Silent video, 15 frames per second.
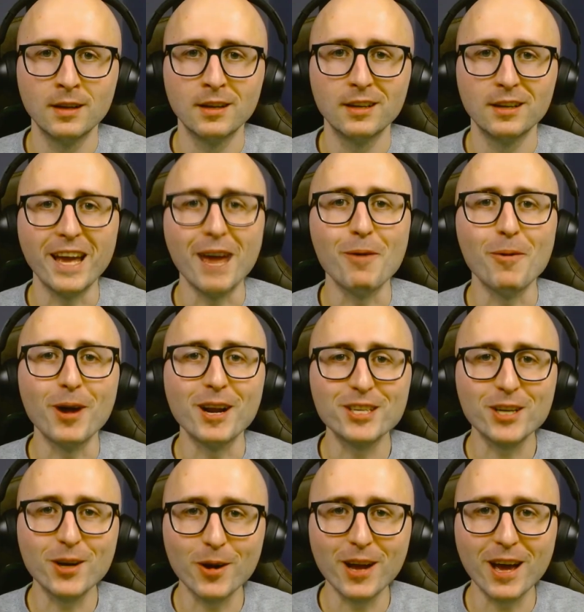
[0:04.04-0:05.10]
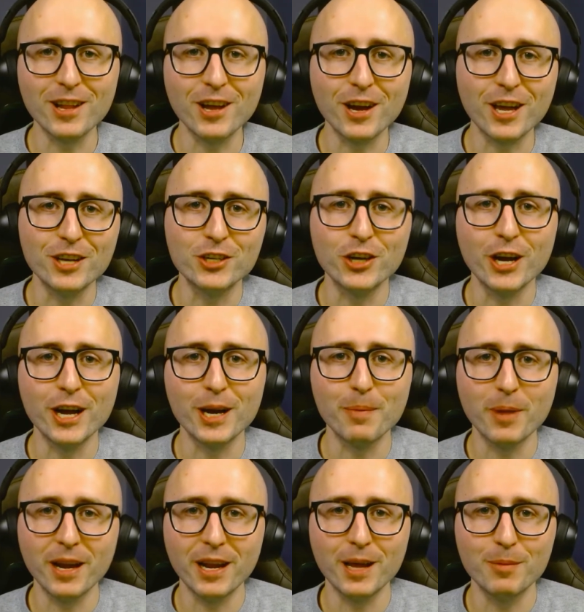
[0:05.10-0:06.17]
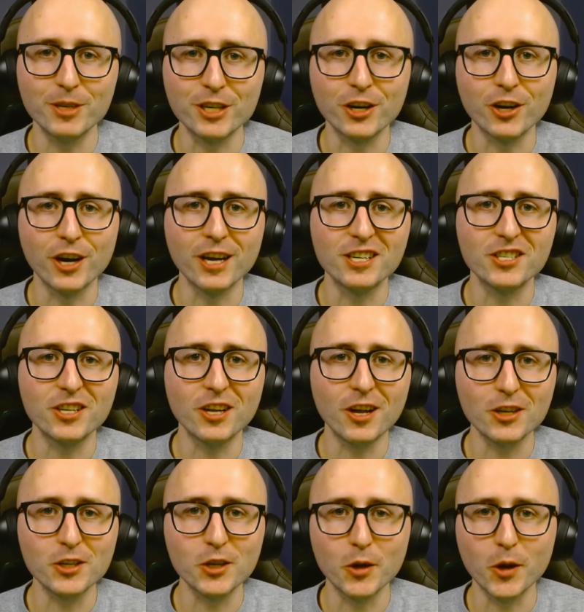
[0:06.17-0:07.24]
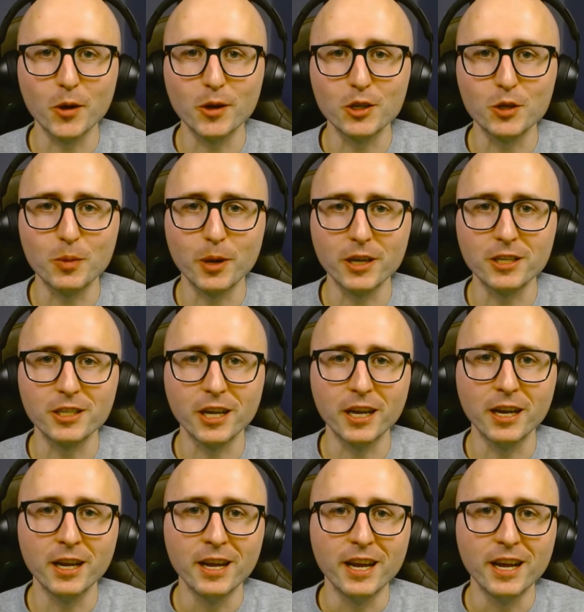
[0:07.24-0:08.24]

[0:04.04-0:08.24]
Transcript: Hey, what is going on, Lucky Trader? My name is Chris, also known as Piston.